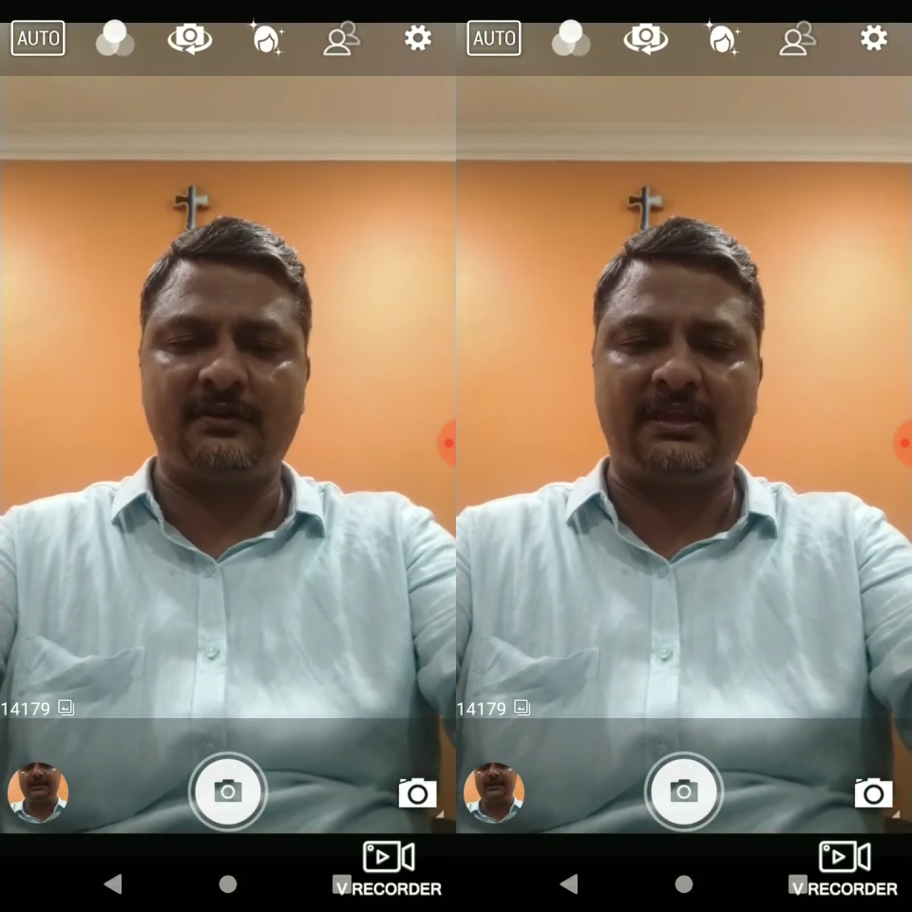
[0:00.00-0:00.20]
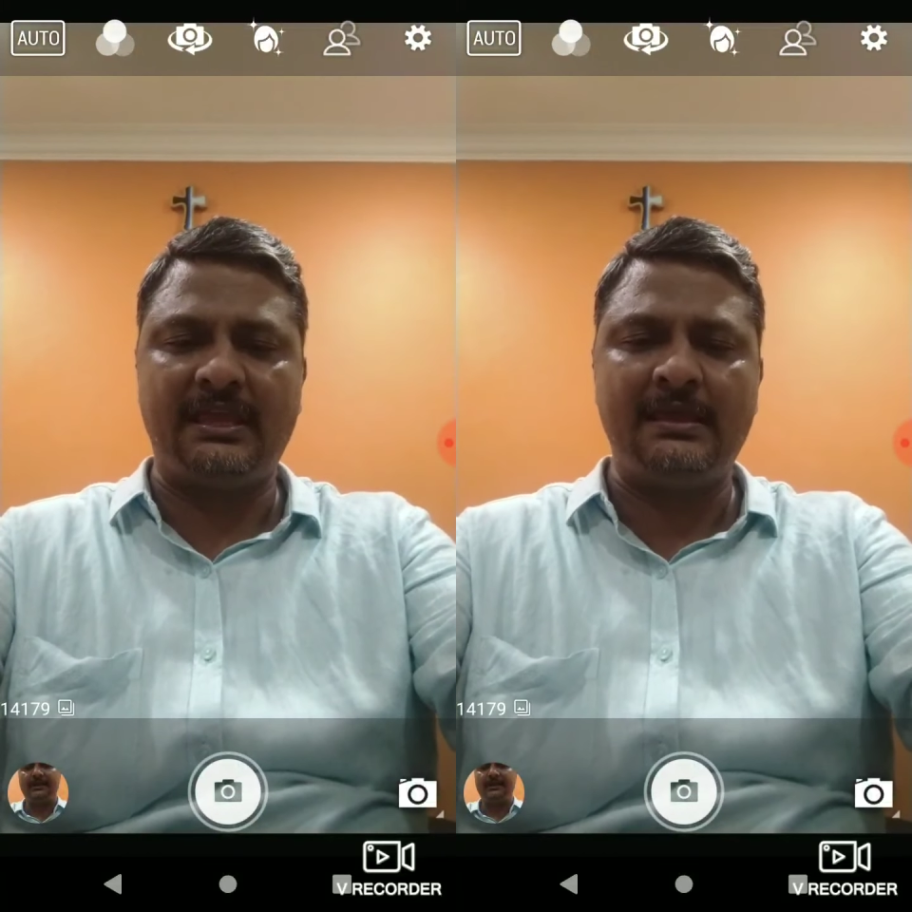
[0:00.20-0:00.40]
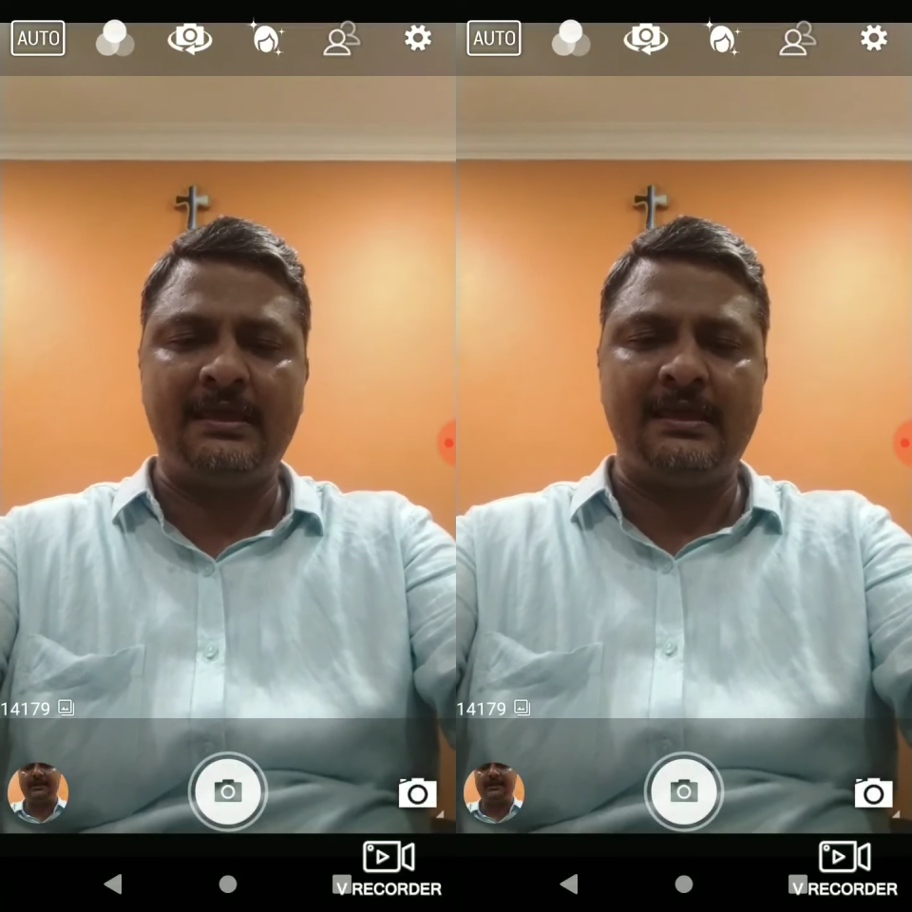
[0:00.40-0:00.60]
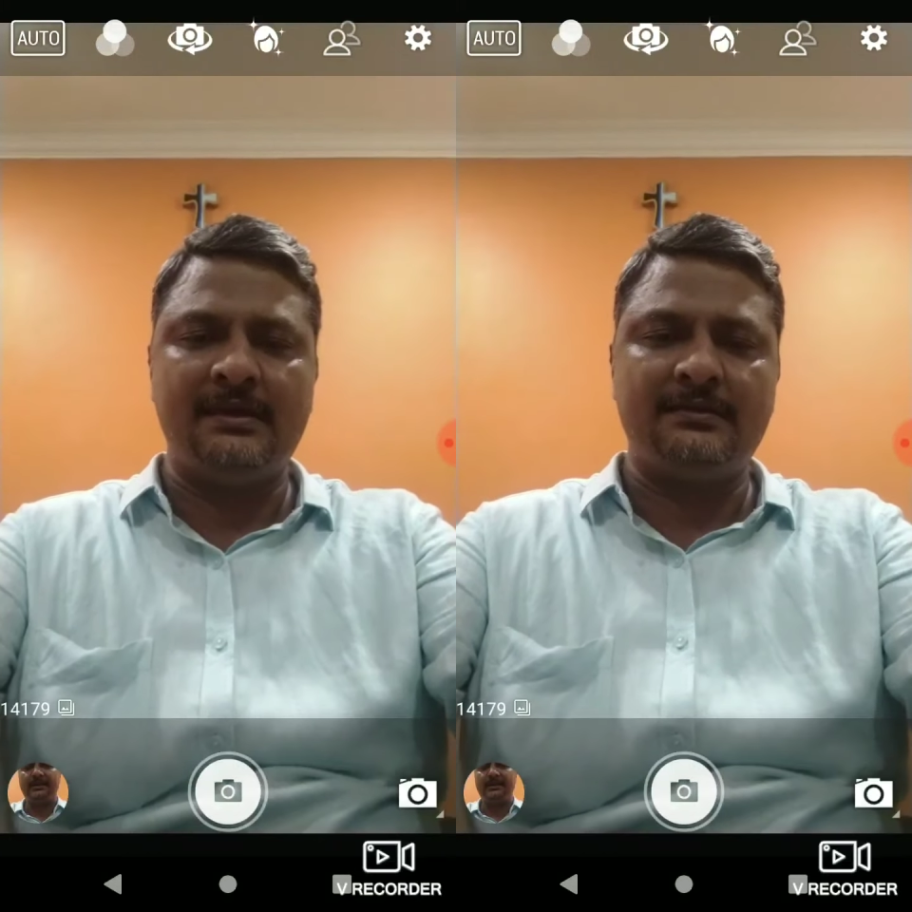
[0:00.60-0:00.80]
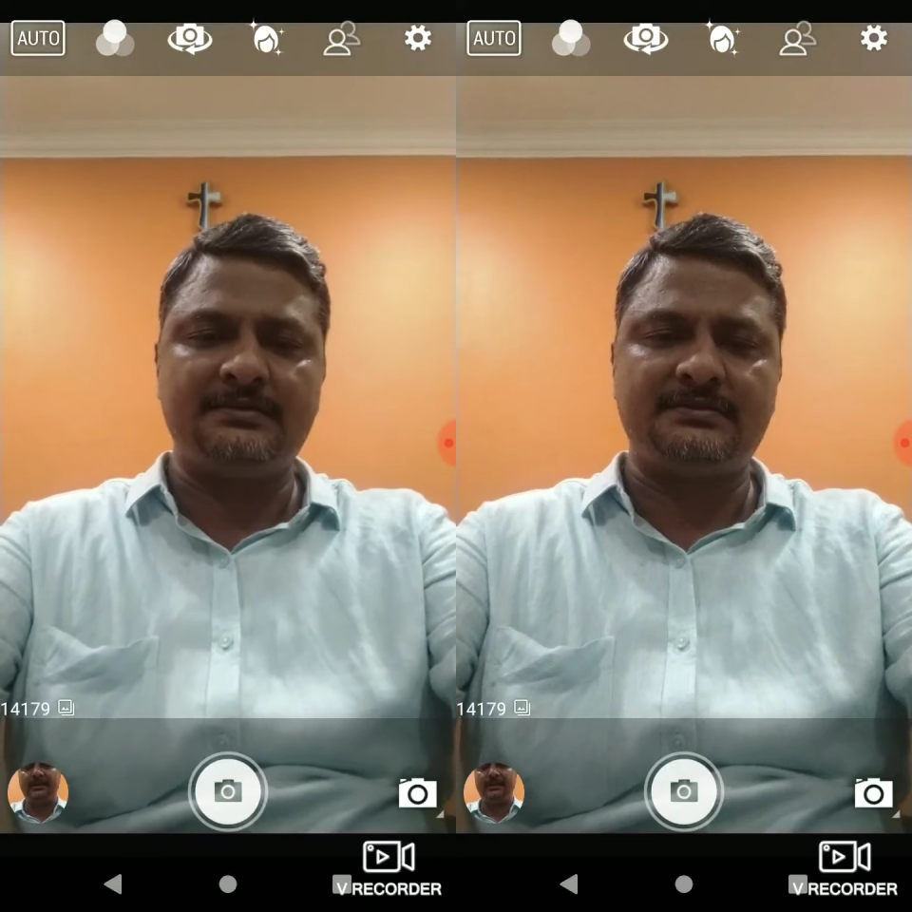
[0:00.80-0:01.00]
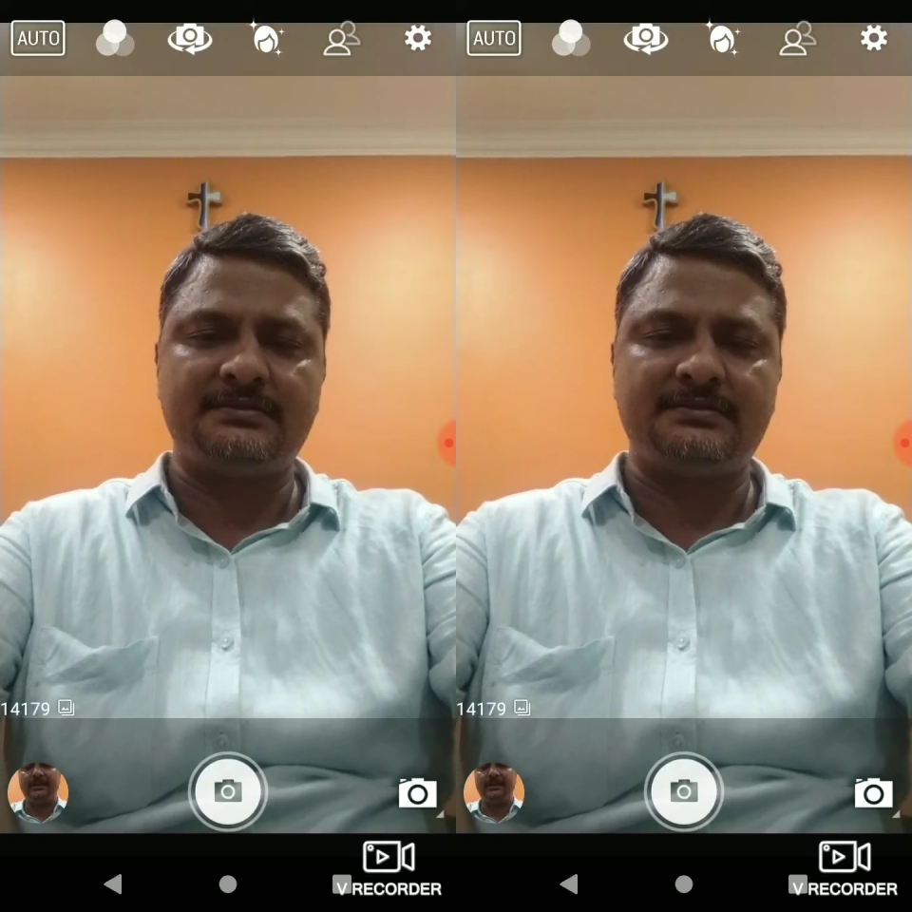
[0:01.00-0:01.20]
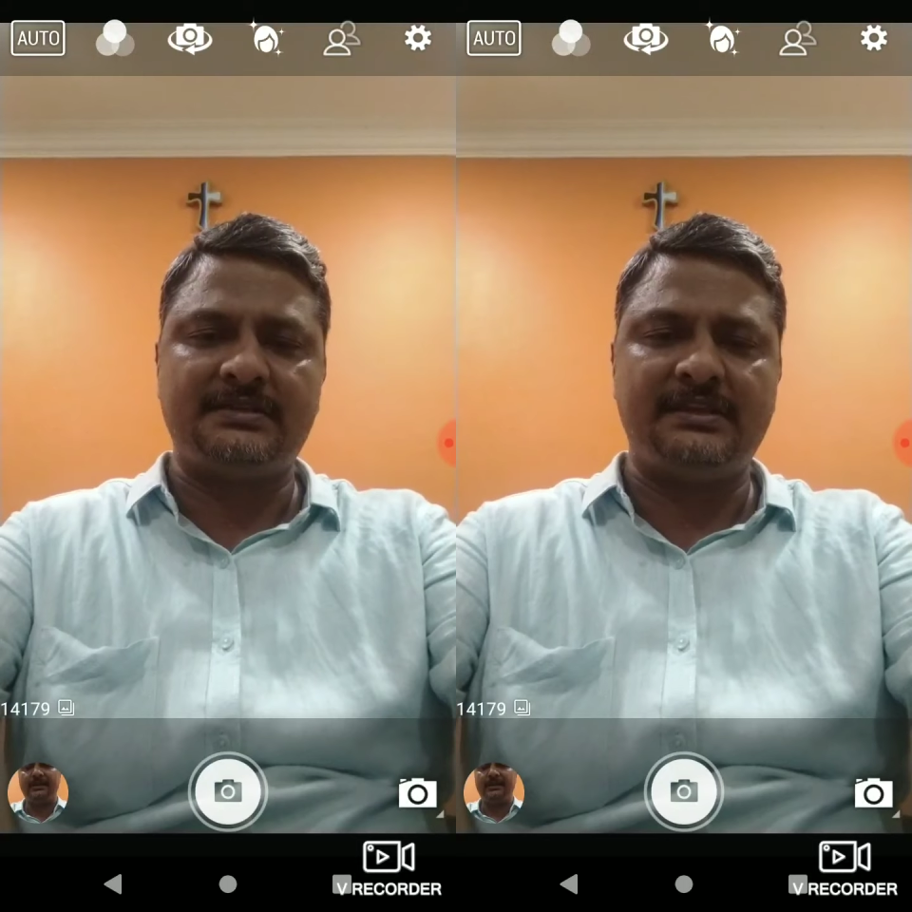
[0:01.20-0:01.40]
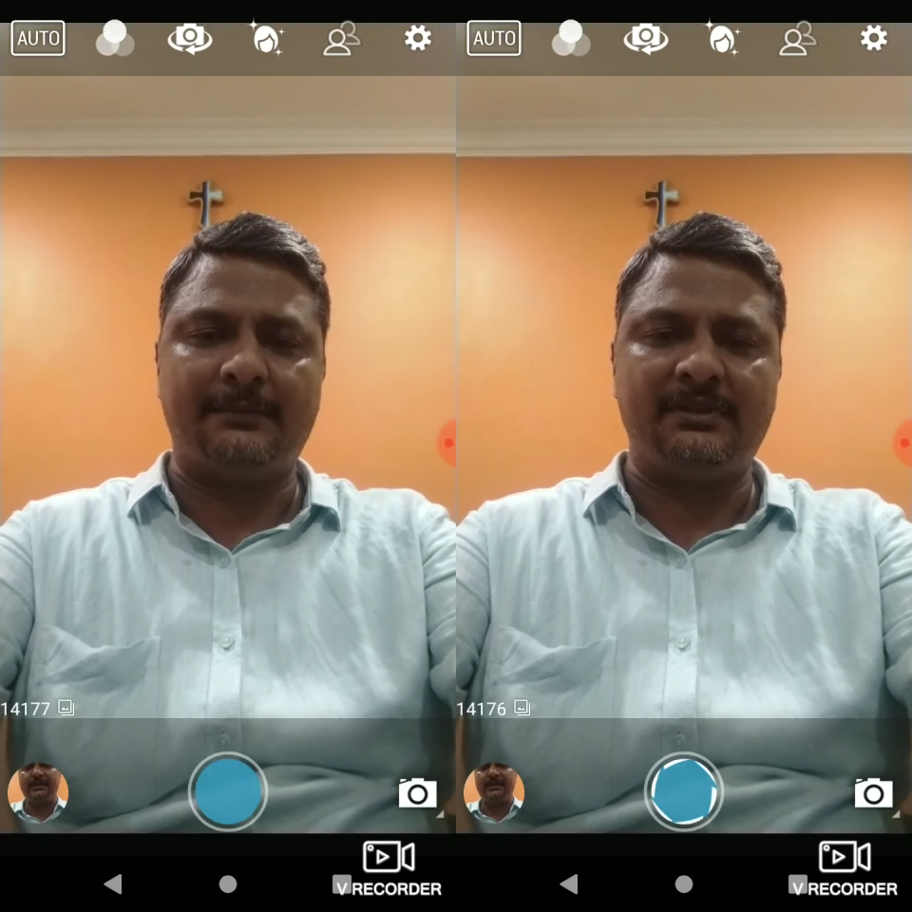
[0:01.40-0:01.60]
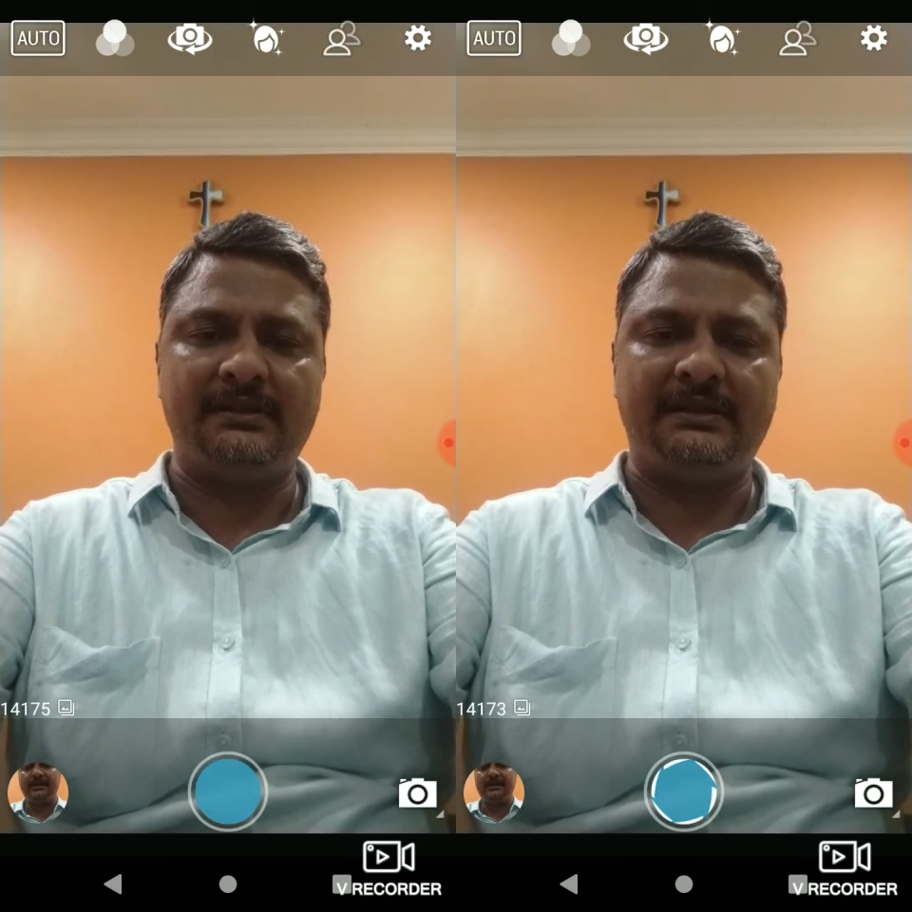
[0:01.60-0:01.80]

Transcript: Okay, see, for example,